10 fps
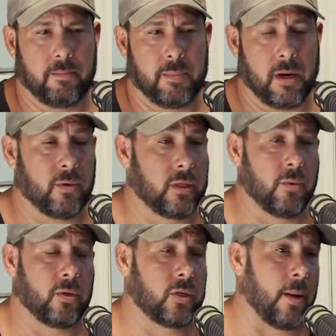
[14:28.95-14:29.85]
But it
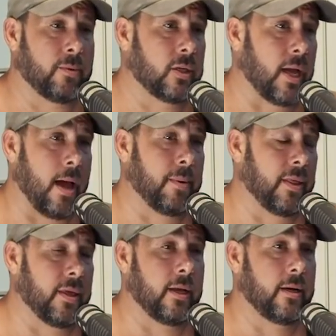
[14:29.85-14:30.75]
was. I'm just happy
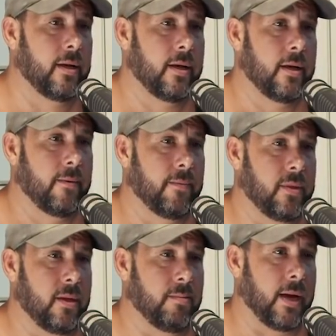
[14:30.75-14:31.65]

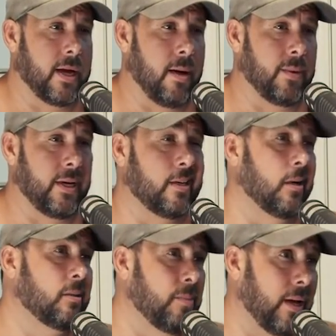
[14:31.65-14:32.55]
that my comedy
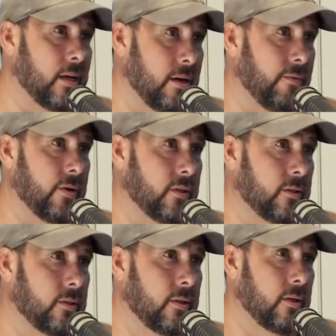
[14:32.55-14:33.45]
does make a
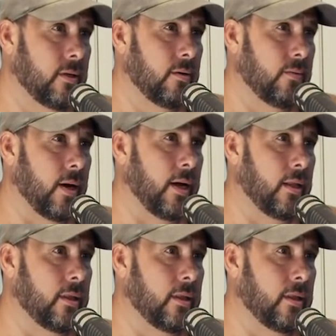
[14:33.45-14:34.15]
difference, right?